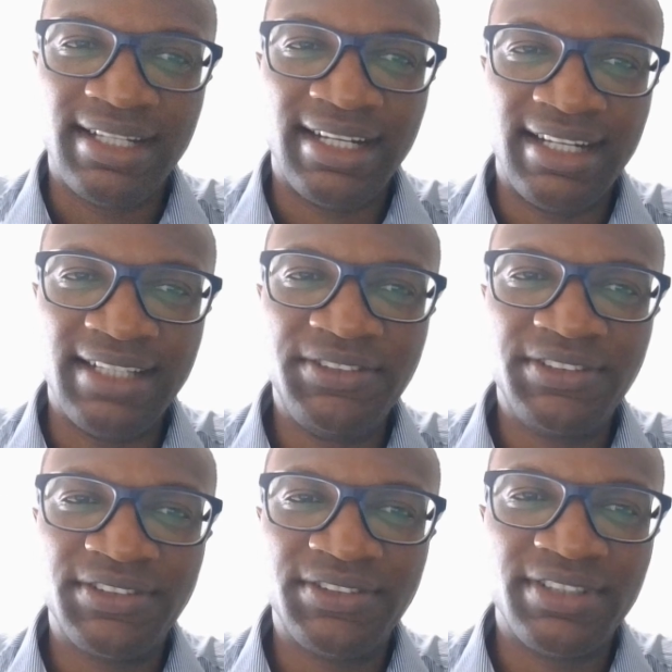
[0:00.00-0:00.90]

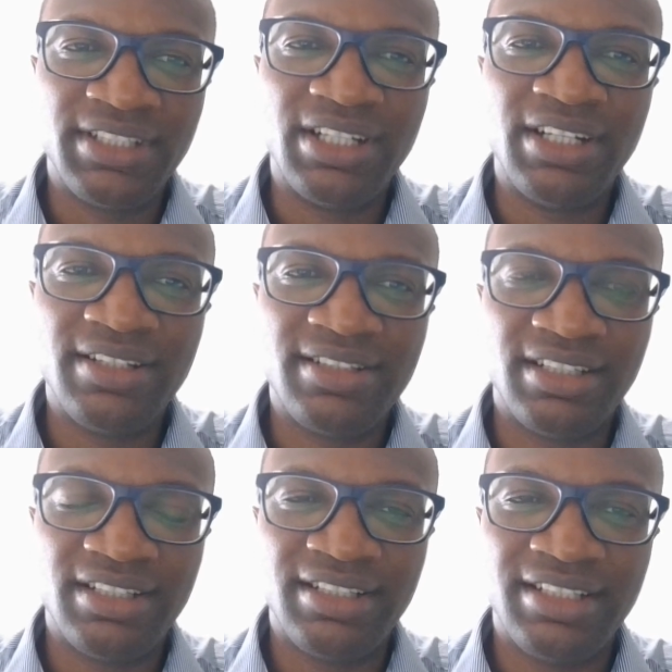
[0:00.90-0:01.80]
Asks the
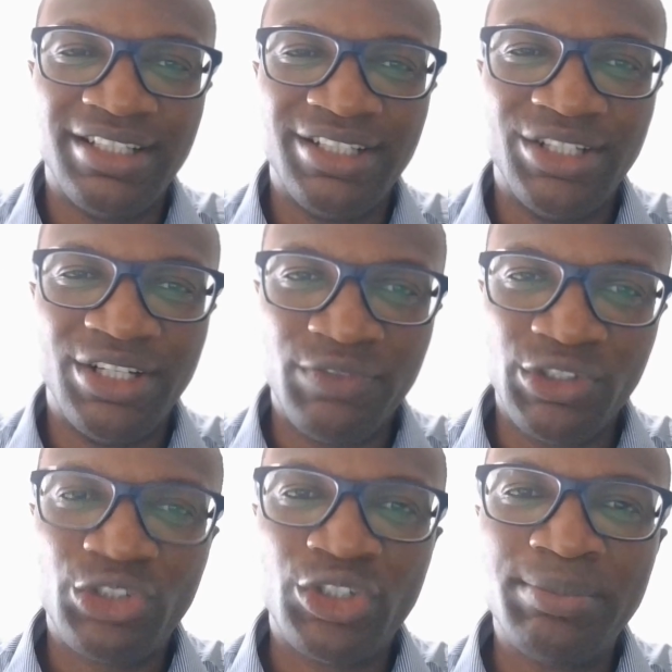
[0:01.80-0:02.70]
author of the
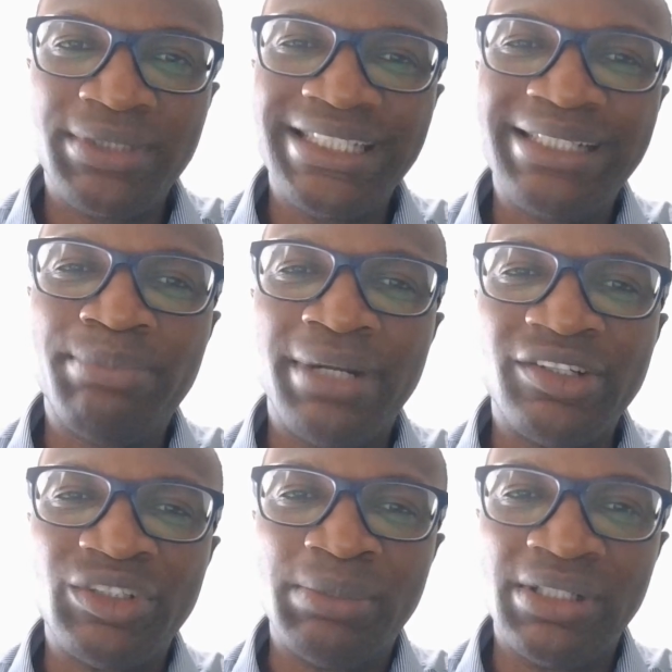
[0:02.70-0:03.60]
cryptic
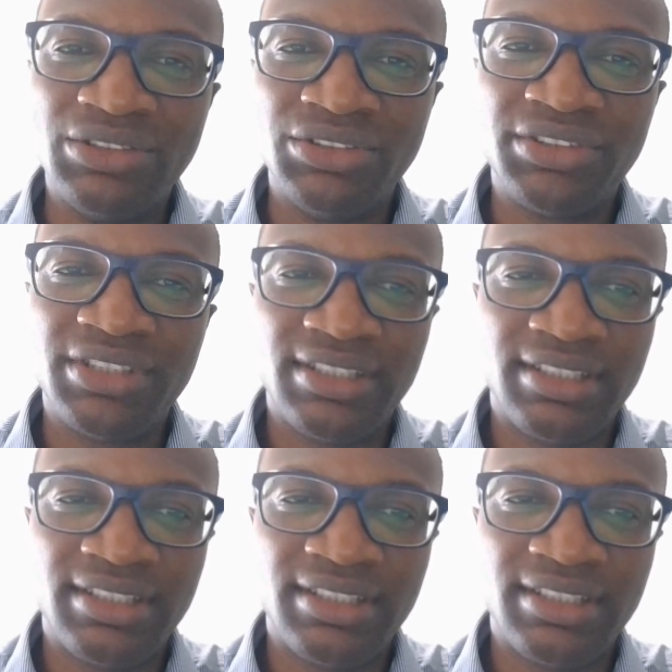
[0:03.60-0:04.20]
parables.